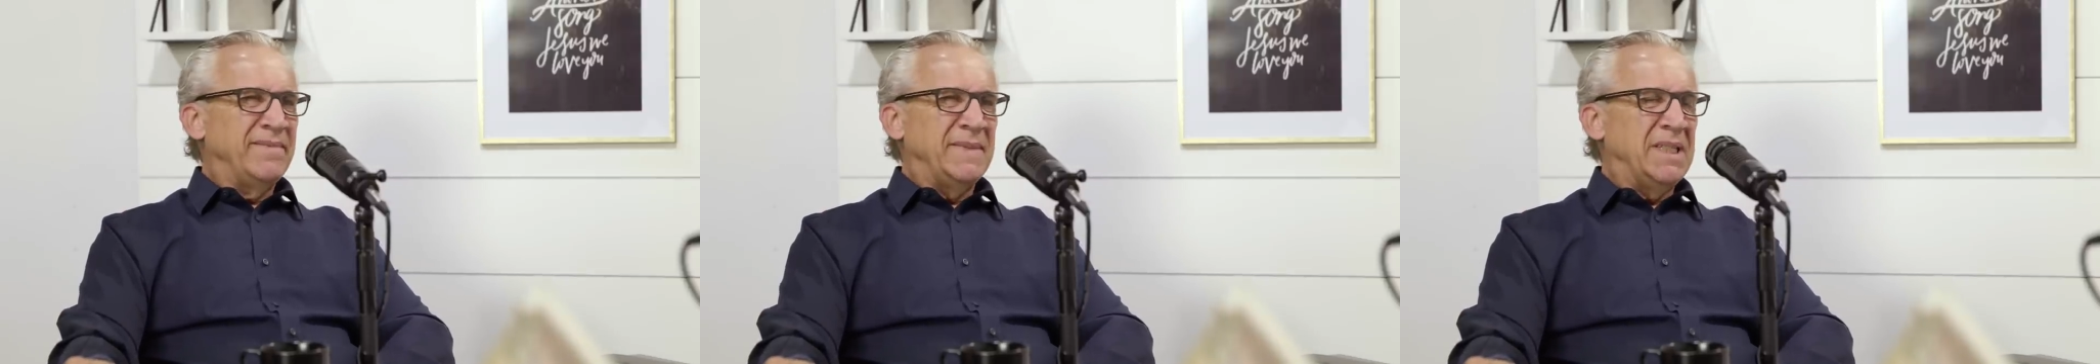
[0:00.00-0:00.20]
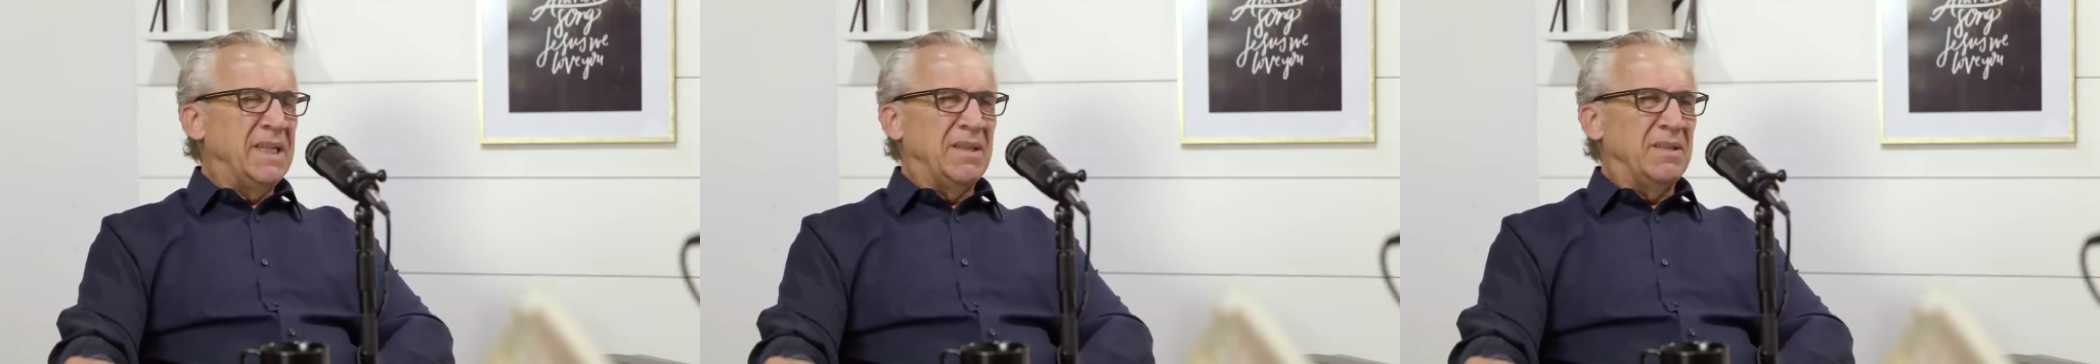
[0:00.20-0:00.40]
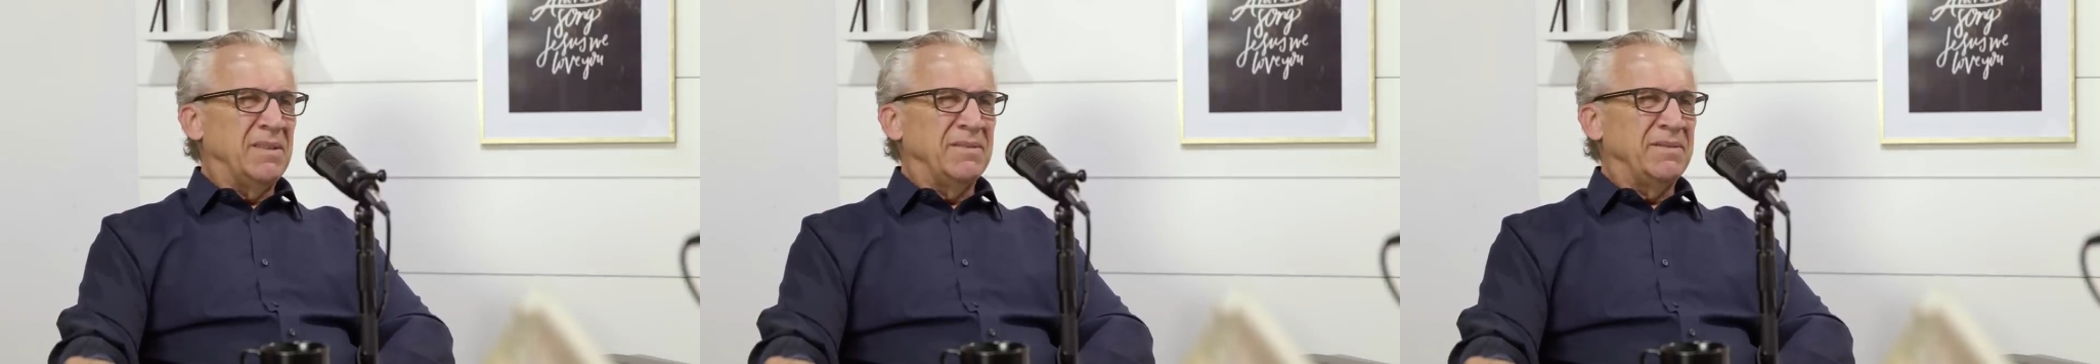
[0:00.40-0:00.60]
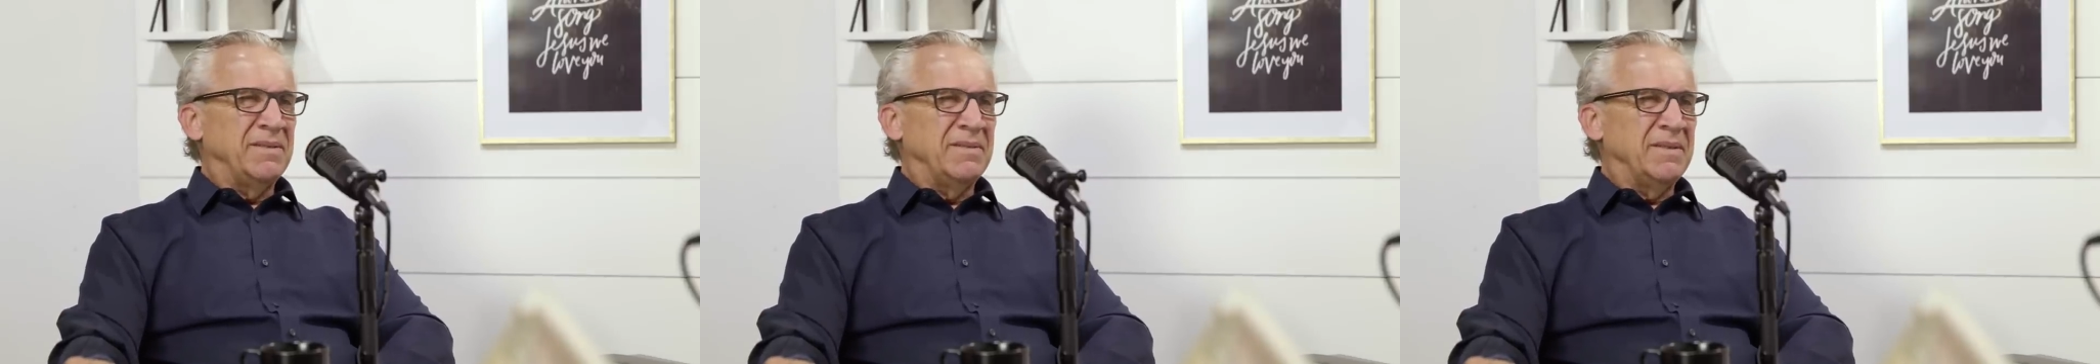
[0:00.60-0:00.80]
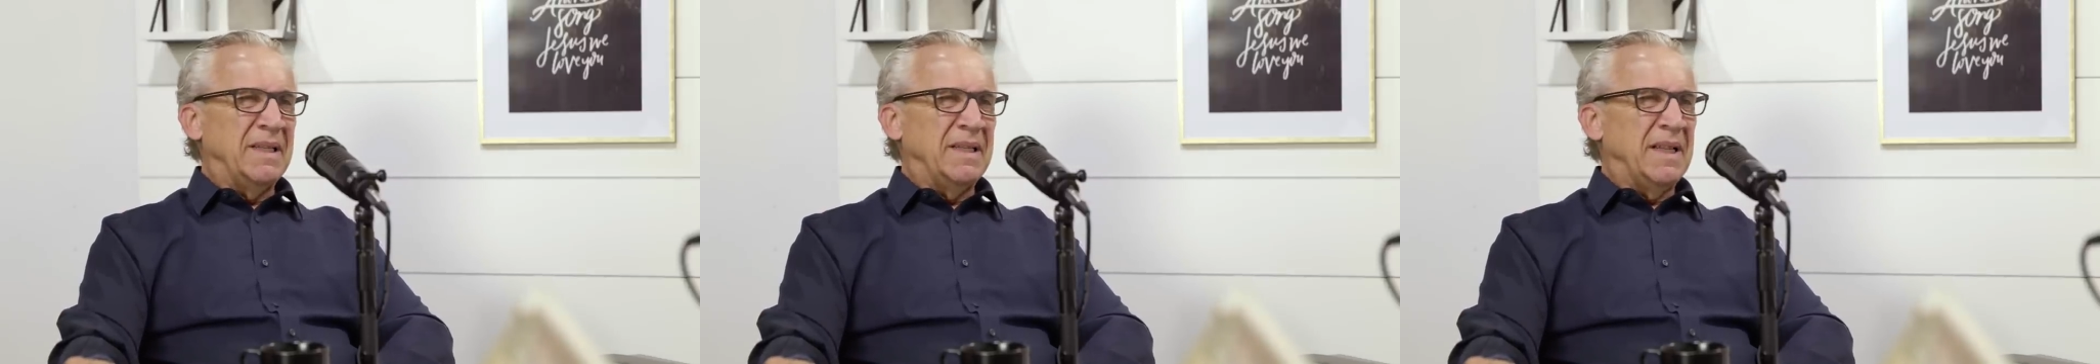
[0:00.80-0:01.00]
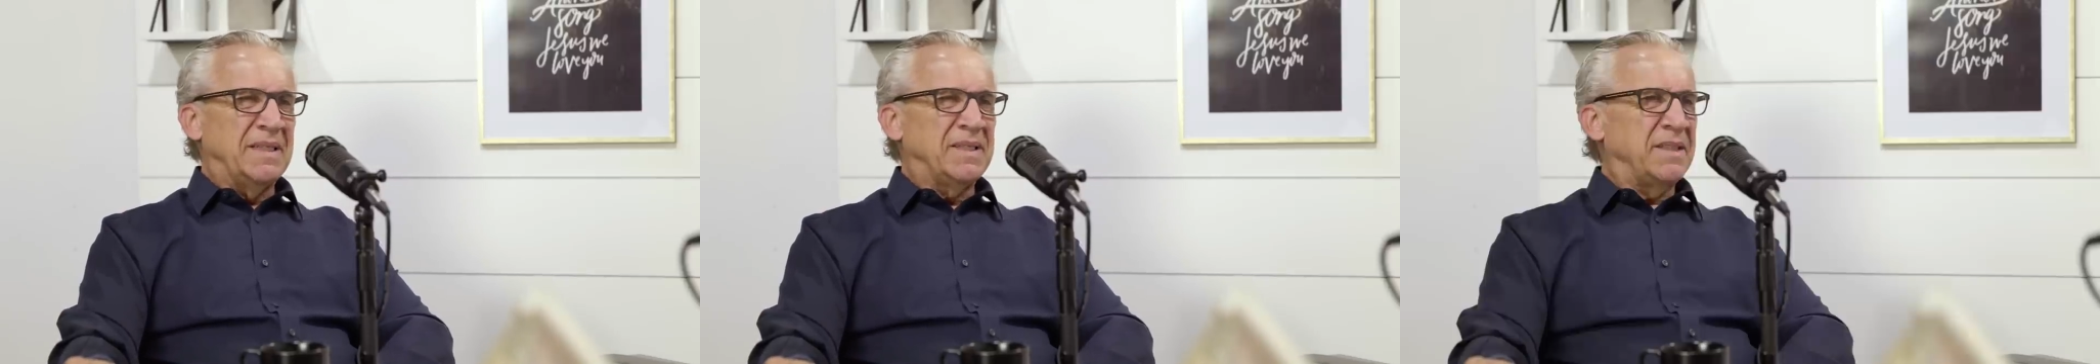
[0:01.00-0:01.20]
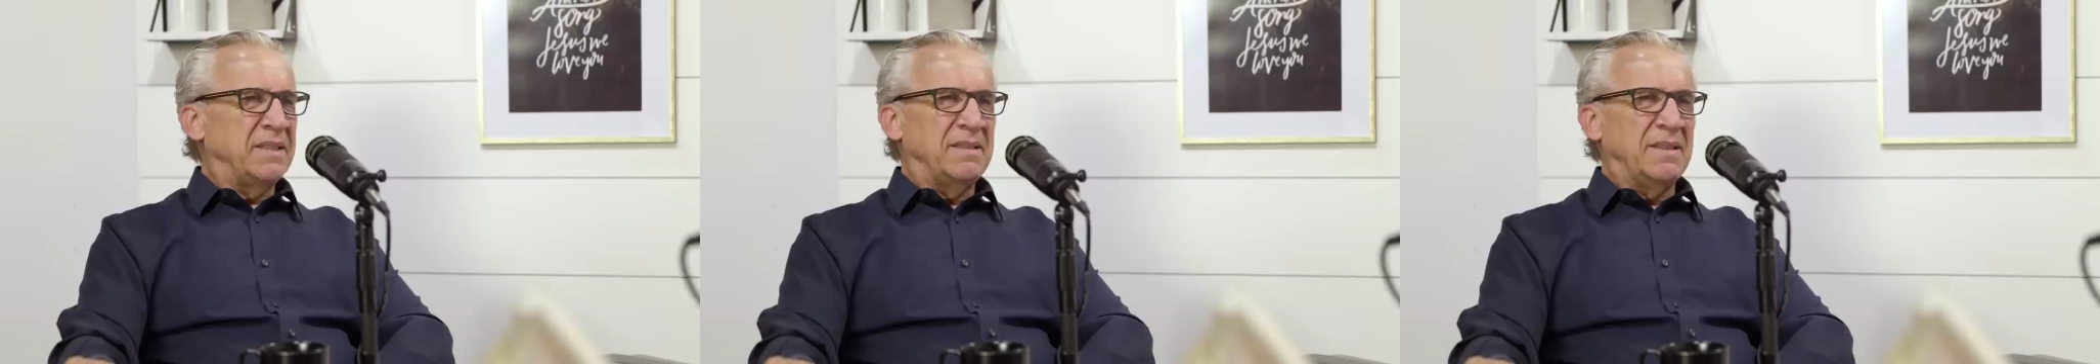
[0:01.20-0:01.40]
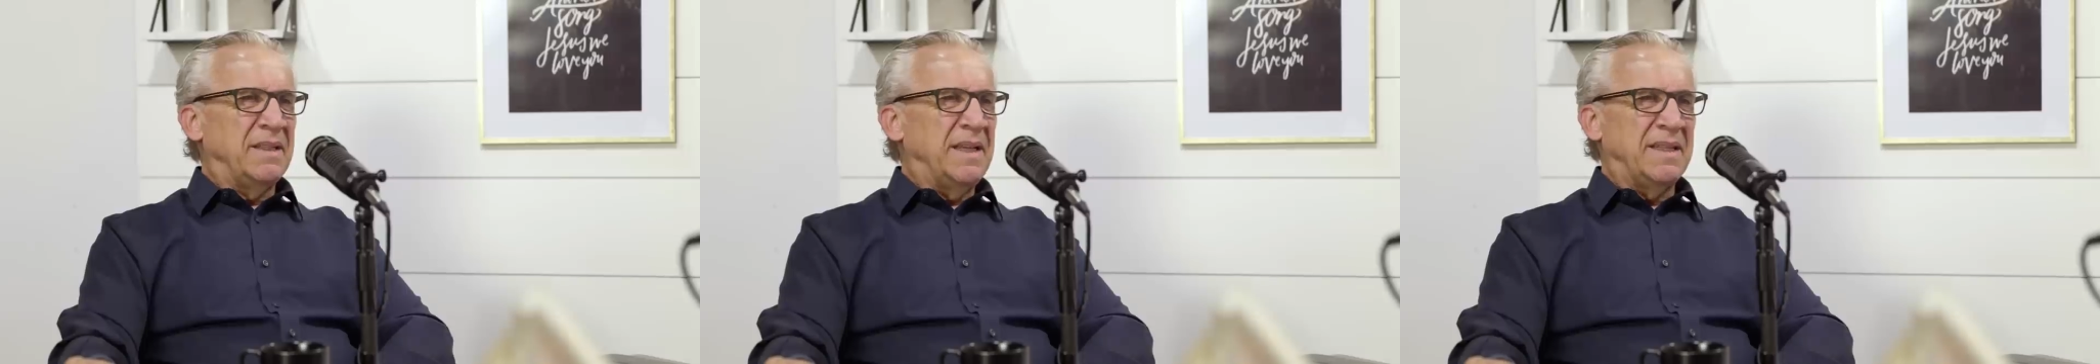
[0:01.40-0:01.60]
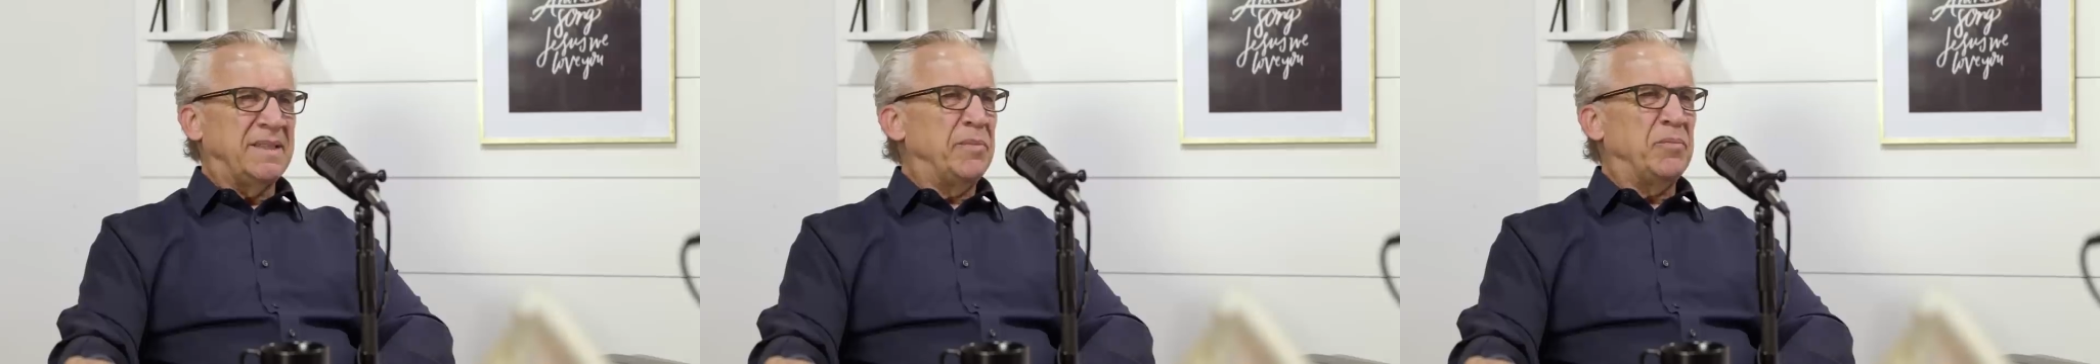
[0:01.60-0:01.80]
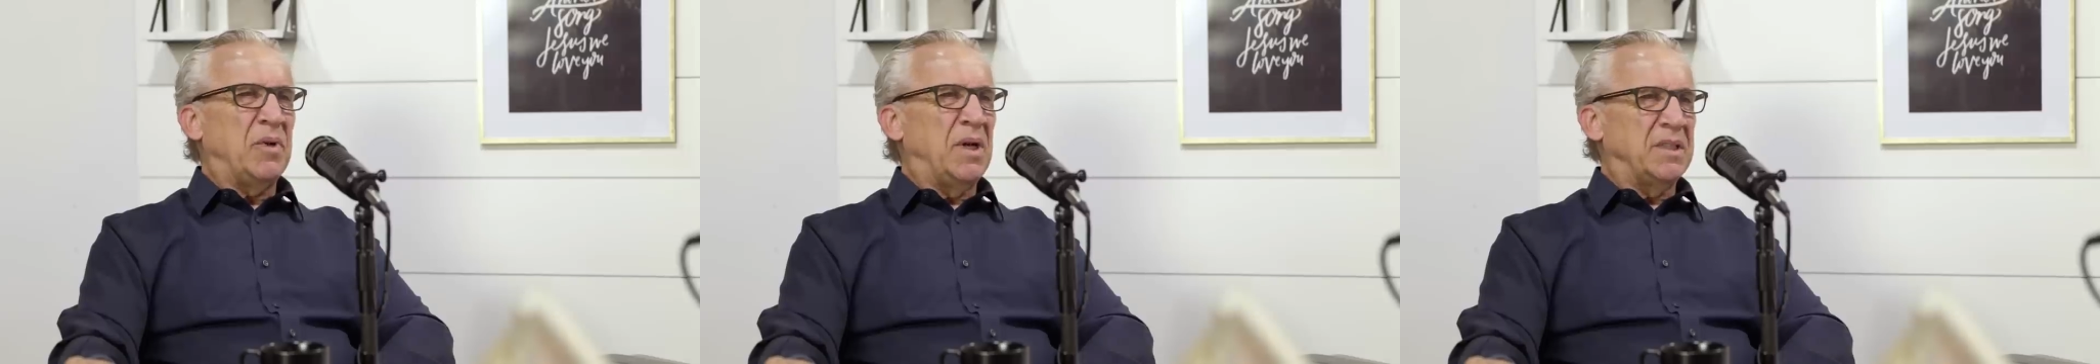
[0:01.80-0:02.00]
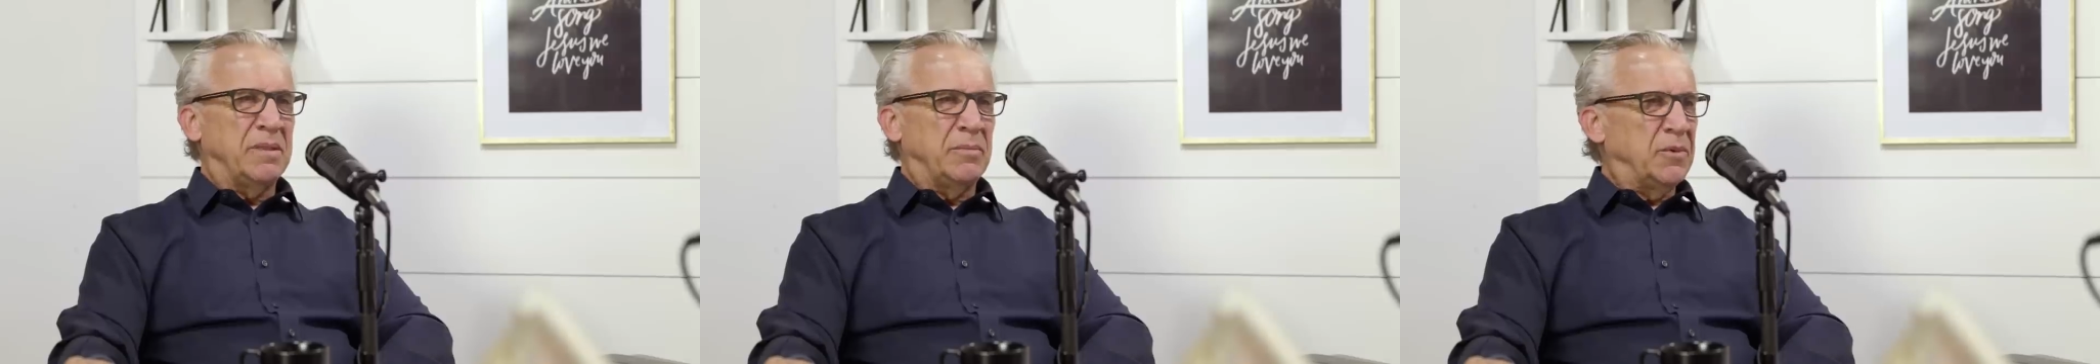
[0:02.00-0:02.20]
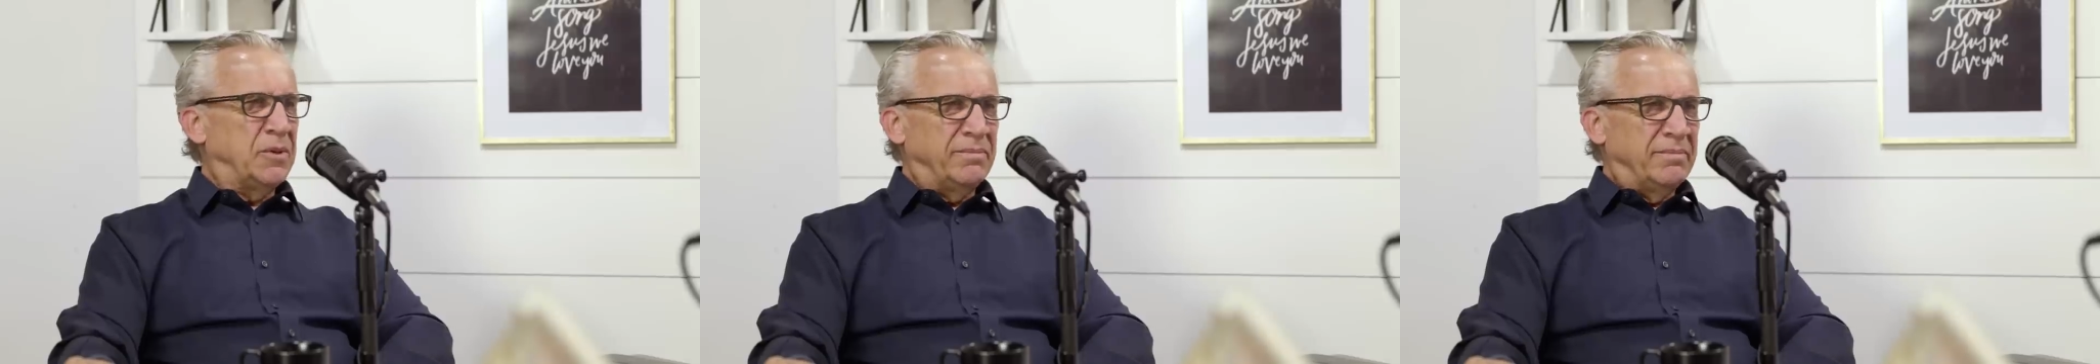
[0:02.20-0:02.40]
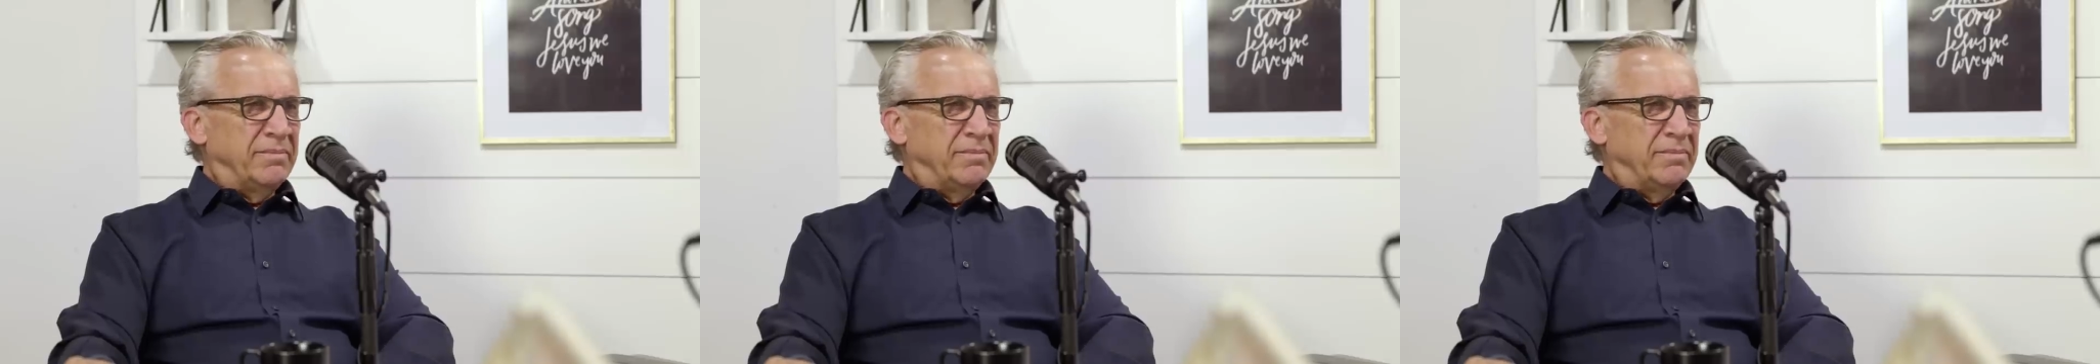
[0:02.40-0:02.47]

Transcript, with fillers: no, that's, it's impossible.